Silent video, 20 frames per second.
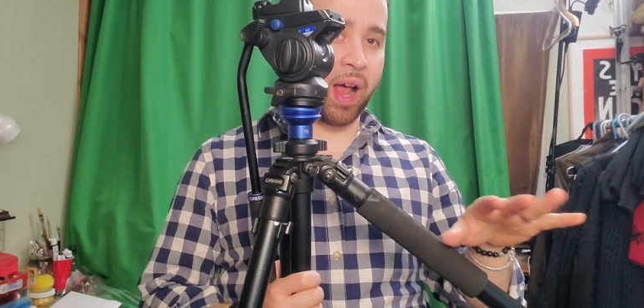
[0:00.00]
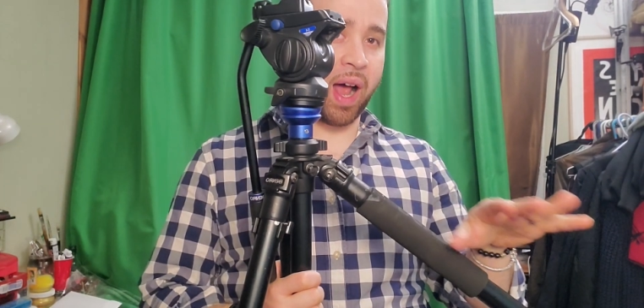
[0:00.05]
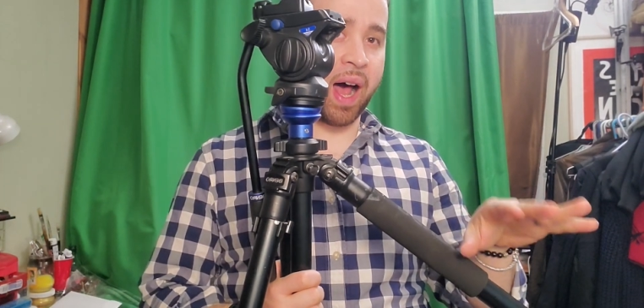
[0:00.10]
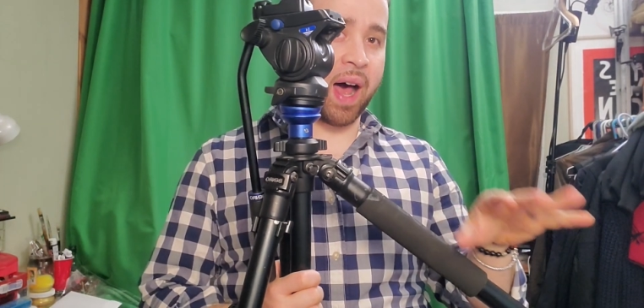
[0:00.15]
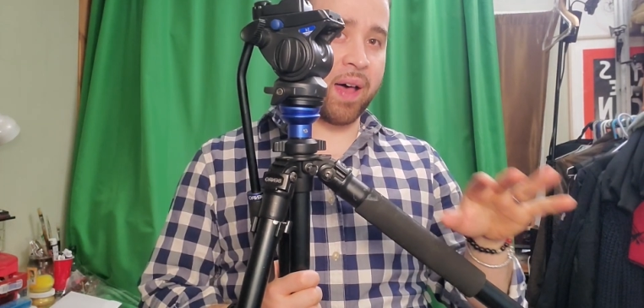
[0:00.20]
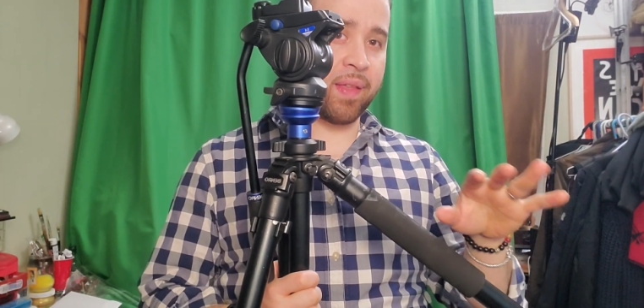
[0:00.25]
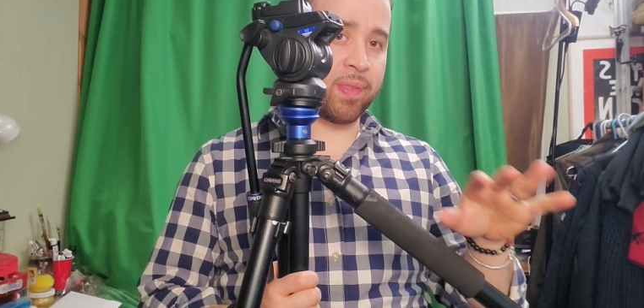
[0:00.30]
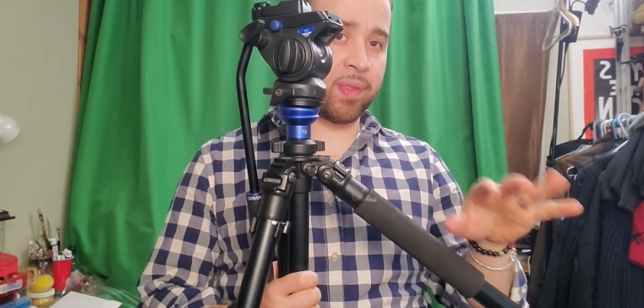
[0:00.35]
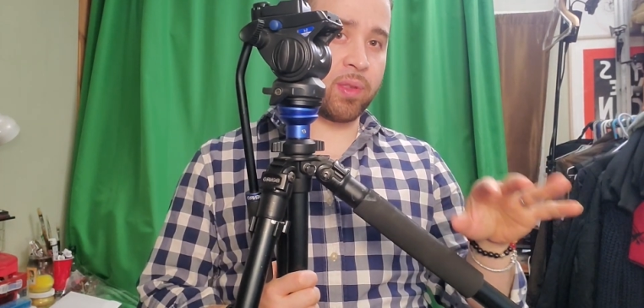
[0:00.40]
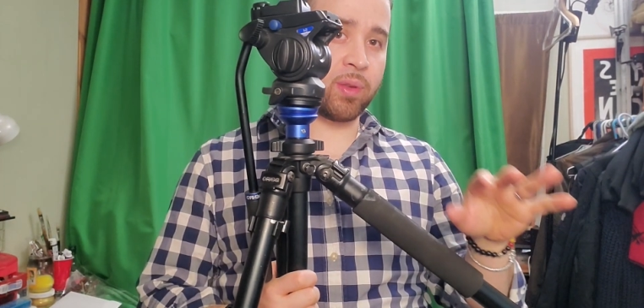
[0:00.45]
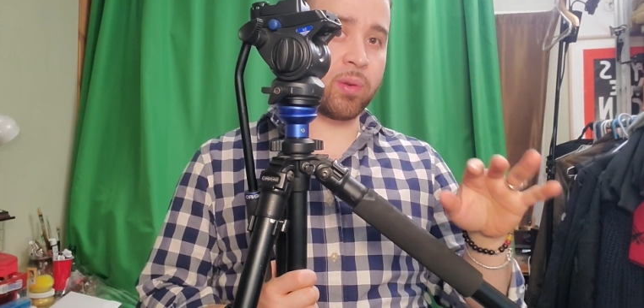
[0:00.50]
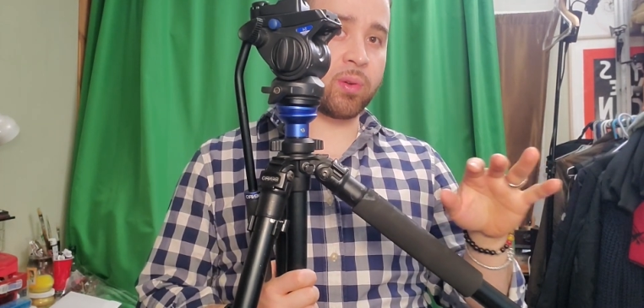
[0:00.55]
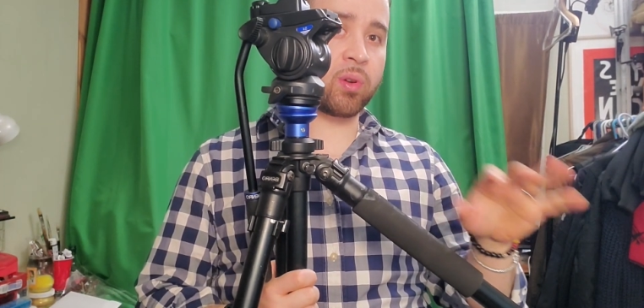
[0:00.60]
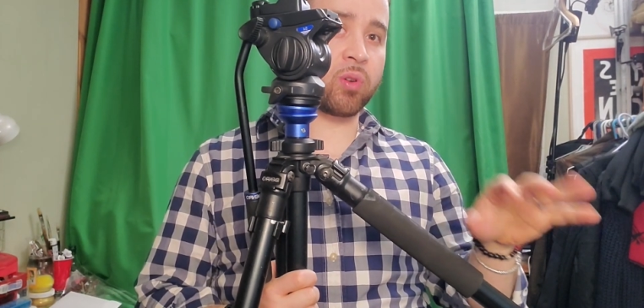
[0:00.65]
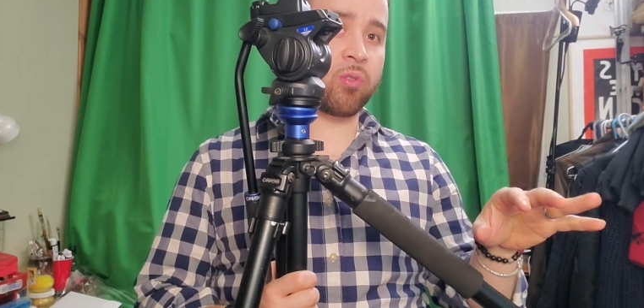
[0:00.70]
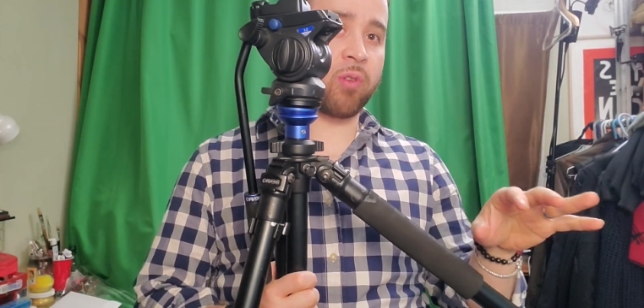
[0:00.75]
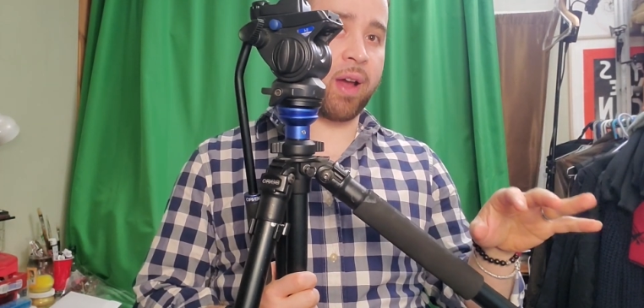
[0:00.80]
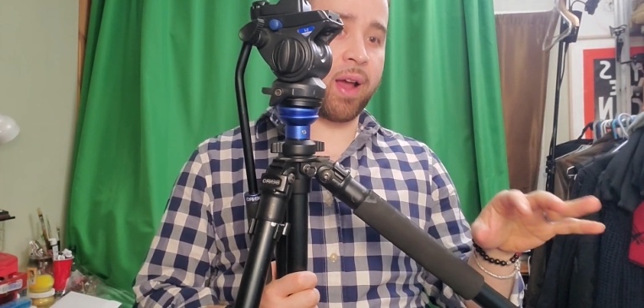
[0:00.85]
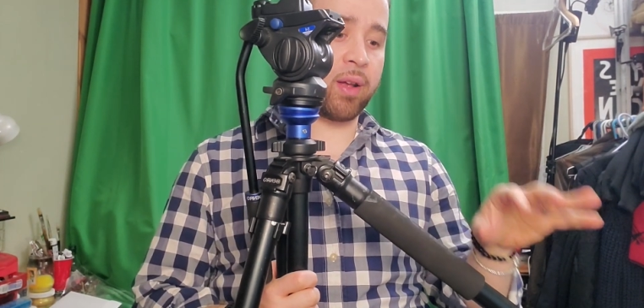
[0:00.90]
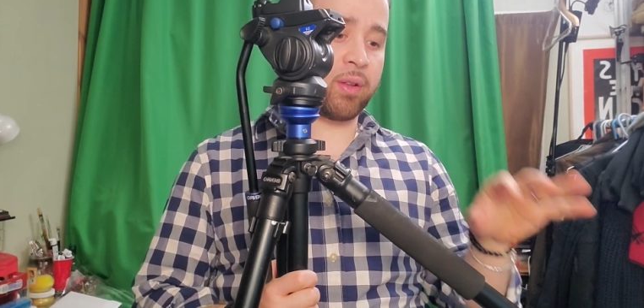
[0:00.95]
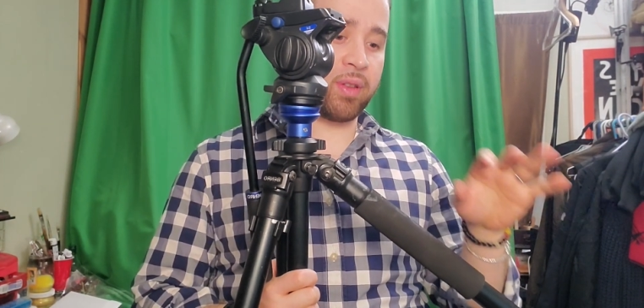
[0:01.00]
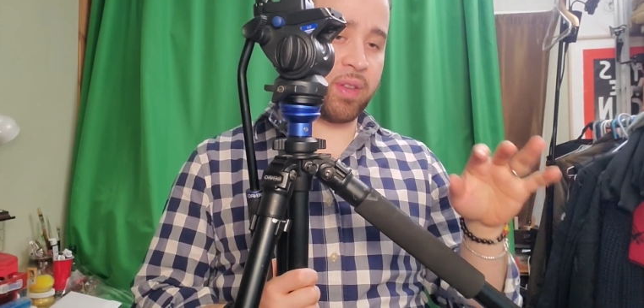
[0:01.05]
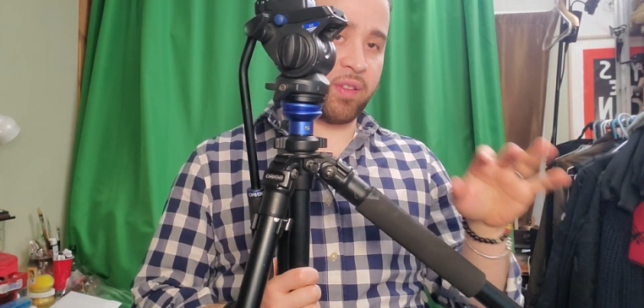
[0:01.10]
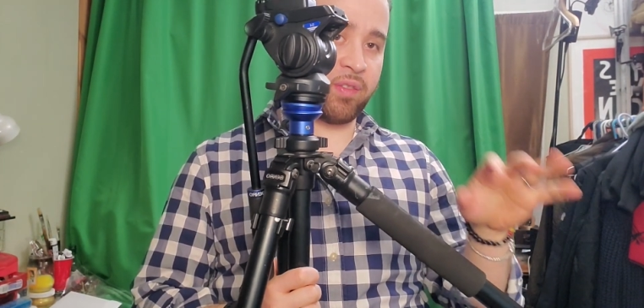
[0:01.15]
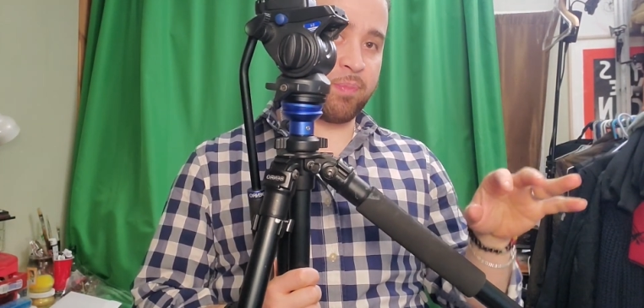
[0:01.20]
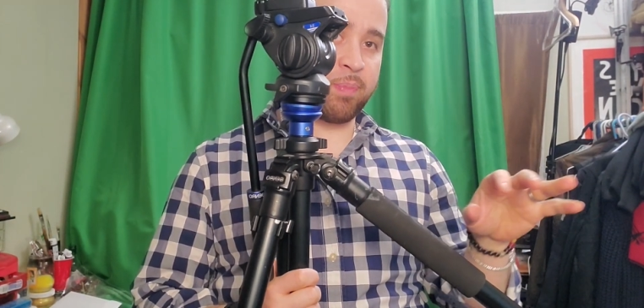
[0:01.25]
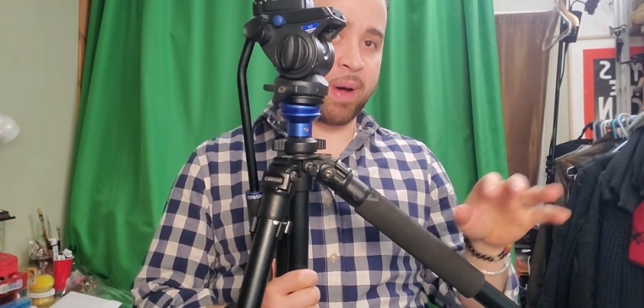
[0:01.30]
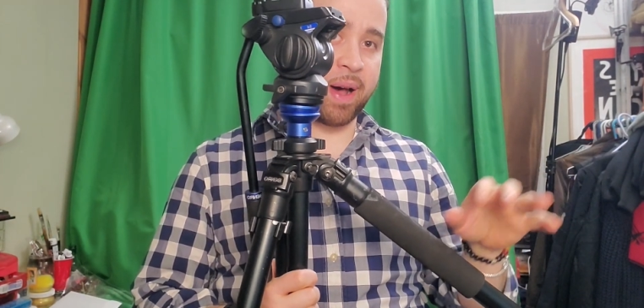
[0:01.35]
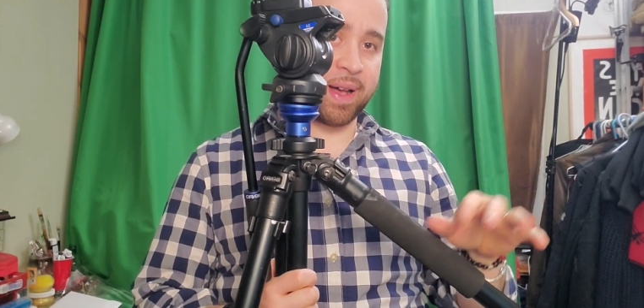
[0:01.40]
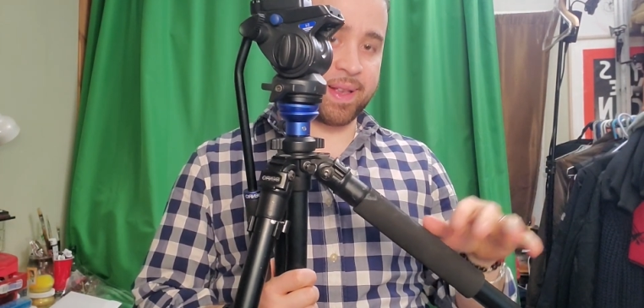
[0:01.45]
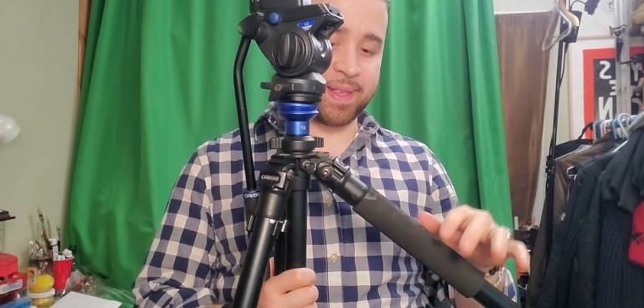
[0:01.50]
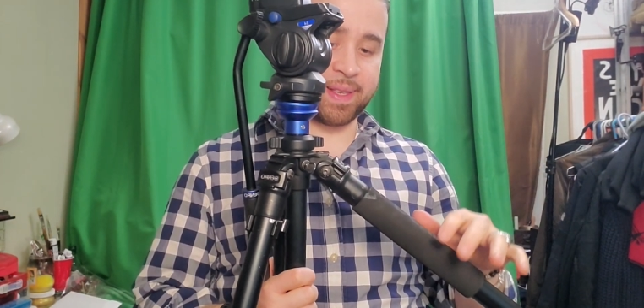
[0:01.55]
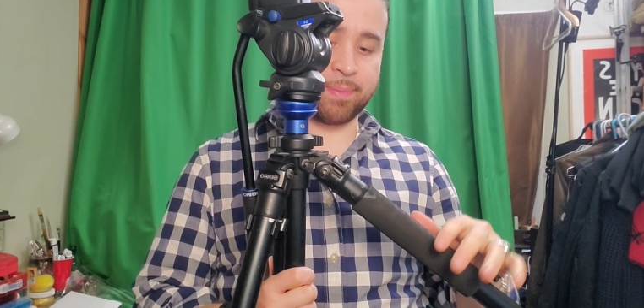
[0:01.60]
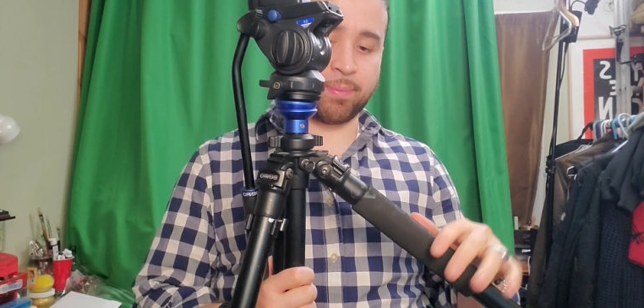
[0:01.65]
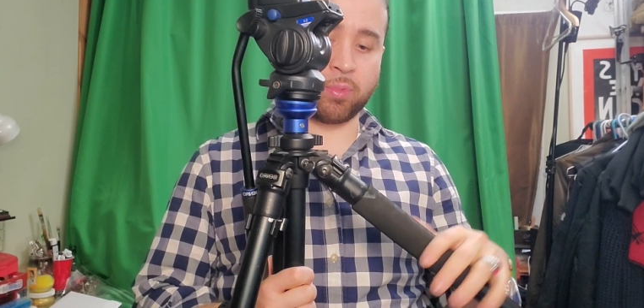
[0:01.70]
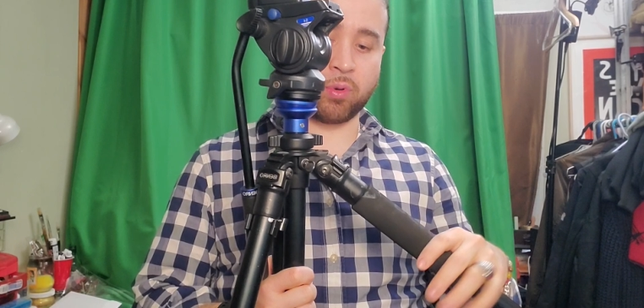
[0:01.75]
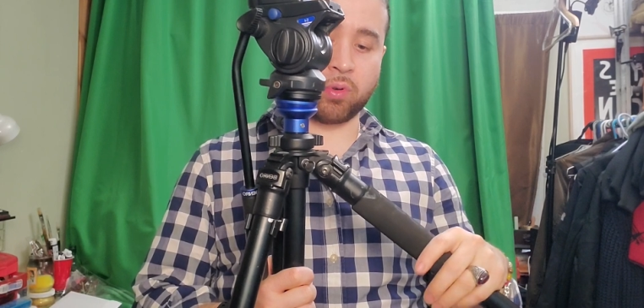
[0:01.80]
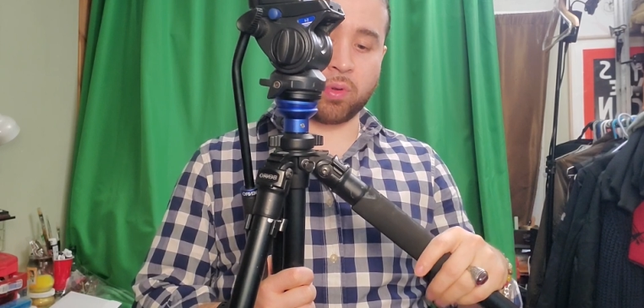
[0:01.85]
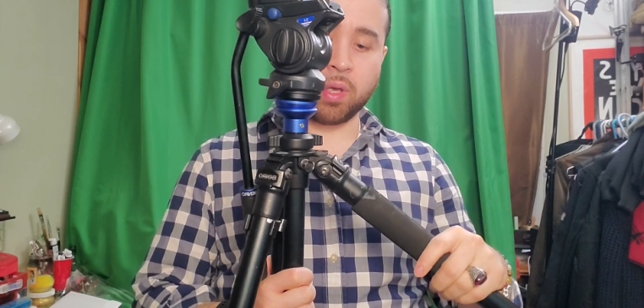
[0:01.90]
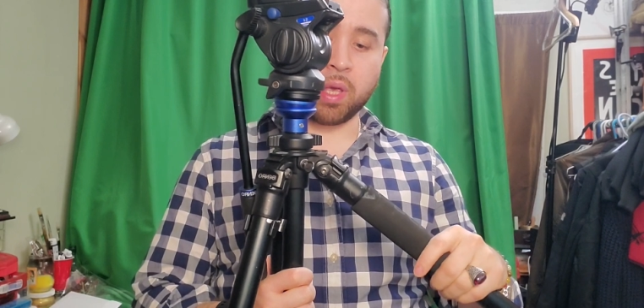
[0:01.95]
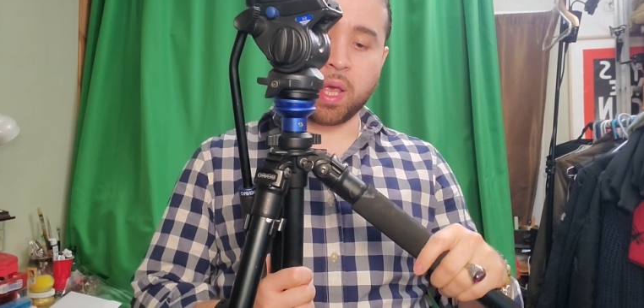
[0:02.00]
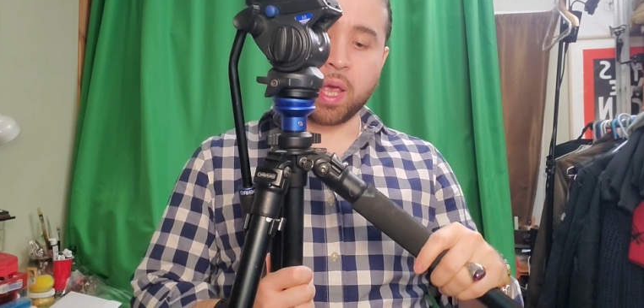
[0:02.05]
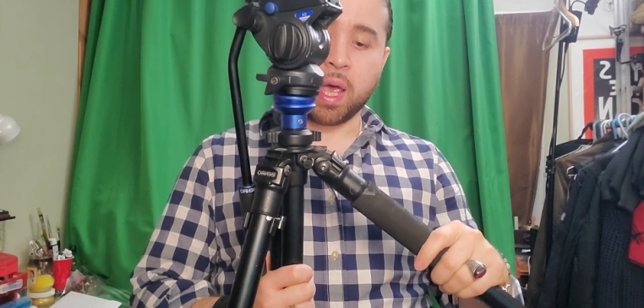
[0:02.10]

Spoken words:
on the ground if possible.